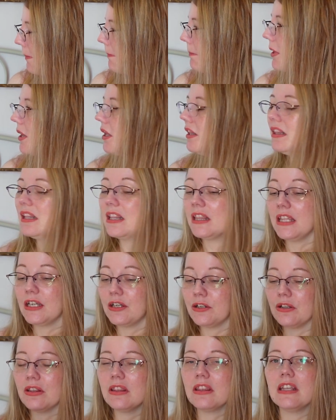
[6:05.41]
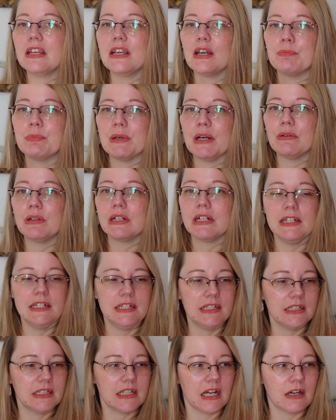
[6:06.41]
But the good thing about
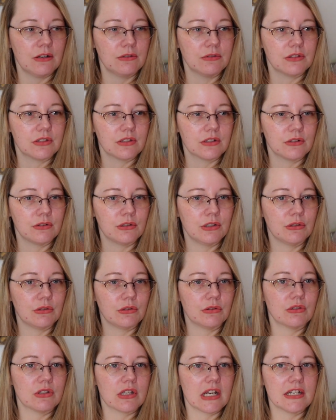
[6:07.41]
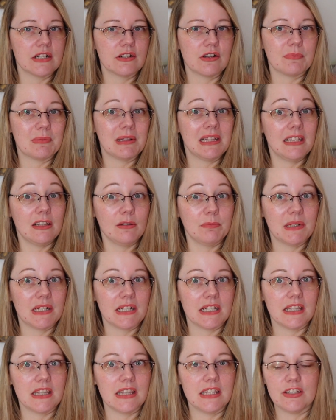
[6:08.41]
cleaning out, or, you know, tidying up a little bit
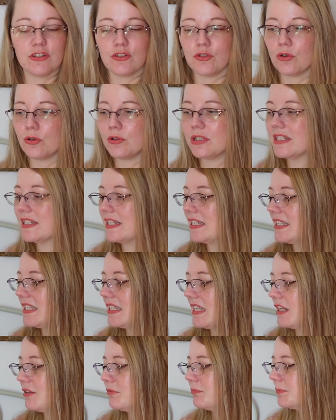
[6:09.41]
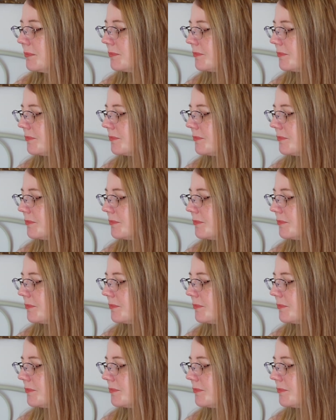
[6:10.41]
in these stories is that